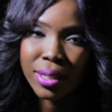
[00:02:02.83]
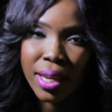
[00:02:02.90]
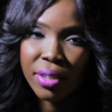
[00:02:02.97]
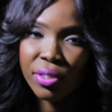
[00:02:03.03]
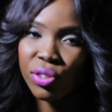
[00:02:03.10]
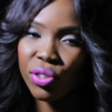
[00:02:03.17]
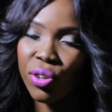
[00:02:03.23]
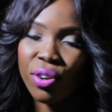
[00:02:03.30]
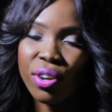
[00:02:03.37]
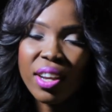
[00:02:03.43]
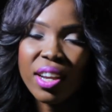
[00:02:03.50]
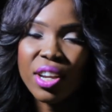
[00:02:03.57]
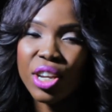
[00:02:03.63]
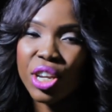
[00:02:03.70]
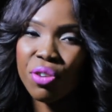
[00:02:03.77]
Henshaw,
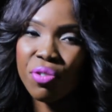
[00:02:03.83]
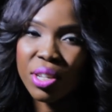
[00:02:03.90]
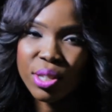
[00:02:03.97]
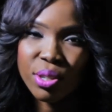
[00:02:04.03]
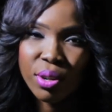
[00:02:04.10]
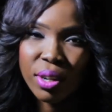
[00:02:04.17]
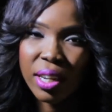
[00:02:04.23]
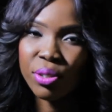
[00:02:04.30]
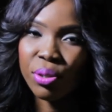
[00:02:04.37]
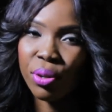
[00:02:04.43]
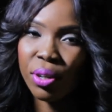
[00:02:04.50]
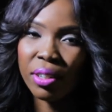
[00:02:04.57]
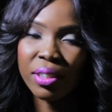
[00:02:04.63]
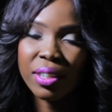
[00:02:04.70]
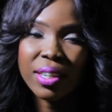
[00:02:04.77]
Iretiola
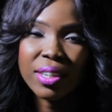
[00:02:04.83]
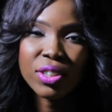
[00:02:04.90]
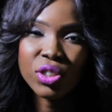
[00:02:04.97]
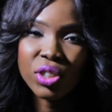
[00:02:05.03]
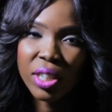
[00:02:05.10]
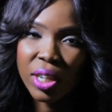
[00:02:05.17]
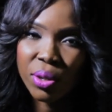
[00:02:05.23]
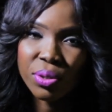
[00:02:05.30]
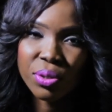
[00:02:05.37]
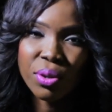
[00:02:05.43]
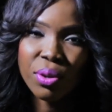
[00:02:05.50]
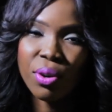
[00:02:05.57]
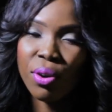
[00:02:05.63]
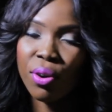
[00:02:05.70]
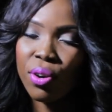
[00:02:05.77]
Doyle, Jide
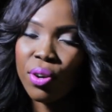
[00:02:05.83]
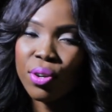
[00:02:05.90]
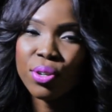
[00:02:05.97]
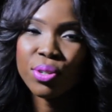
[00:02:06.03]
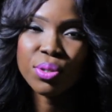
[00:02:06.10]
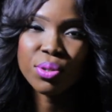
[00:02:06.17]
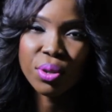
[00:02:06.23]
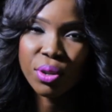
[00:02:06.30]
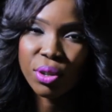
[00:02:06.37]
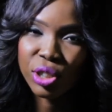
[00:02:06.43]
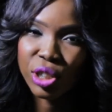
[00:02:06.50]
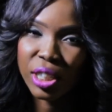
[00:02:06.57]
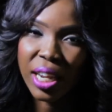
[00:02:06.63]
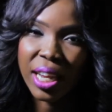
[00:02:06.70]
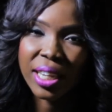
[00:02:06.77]
Kosoko, Toyin
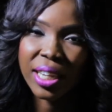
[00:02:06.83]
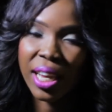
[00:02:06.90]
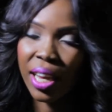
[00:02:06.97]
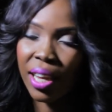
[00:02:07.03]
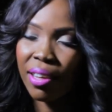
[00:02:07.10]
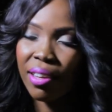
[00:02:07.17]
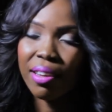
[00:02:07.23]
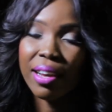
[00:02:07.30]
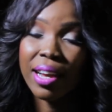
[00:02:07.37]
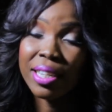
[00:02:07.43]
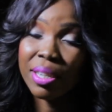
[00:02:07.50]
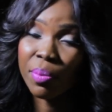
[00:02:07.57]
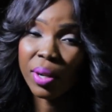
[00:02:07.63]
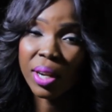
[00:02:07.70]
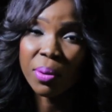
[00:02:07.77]
Oshinnaike,
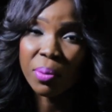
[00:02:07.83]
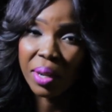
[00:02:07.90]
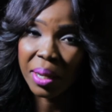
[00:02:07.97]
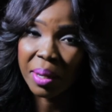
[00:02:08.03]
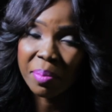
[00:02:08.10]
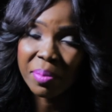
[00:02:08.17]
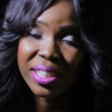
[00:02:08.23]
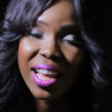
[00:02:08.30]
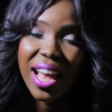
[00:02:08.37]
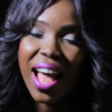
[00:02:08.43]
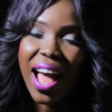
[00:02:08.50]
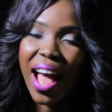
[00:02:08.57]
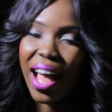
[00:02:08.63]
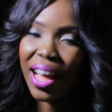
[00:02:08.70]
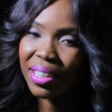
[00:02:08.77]
Adebola Williams,
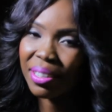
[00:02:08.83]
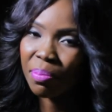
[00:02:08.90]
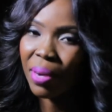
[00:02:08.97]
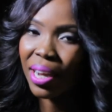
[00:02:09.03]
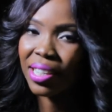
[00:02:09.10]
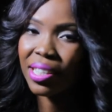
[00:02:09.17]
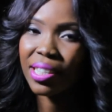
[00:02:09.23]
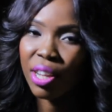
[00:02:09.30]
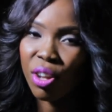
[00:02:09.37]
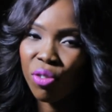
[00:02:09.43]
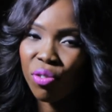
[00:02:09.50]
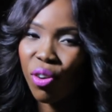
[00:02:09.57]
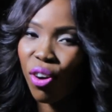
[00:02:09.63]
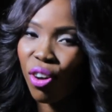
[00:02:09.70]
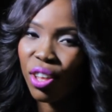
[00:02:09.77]
and
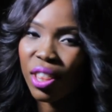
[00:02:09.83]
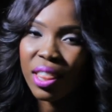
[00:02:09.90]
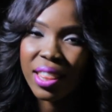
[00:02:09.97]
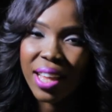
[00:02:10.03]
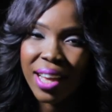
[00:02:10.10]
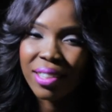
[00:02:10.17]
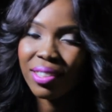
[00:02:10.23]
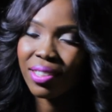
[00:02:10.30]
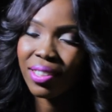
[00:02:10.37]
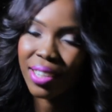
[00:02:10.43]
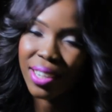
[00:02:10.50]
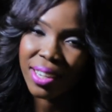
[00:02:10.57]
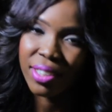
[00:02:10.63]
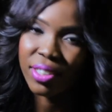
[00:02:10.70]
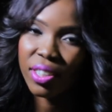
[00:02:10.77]
myself on that
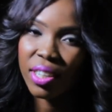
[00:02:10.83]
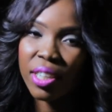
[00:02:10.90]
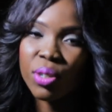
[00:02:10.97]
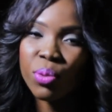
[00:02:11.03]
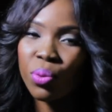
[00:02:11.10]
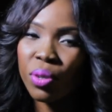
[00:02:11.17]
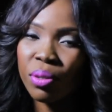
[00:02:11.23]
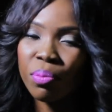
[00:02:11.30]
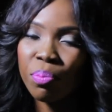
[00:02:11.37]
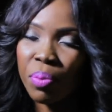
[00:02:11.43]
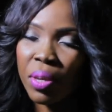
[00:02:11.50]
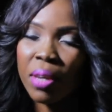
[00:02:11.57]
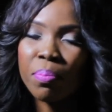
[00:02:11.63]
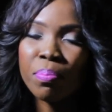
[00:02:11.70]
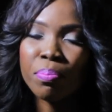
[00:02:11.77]
stage. It will
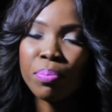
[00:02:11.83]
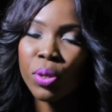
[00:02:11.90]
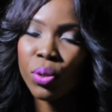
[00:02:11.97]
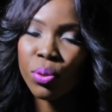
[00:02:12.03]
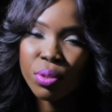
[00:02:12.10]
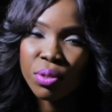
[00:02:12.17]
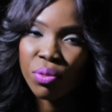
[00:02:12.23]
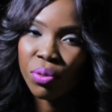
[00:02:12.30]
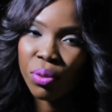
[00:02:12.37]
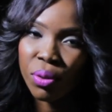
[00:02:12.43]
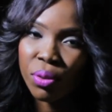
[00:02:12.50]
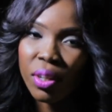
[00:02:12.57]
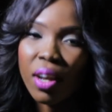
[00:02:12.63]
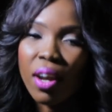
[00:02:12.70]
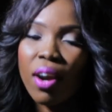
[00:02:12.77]
be beautiful.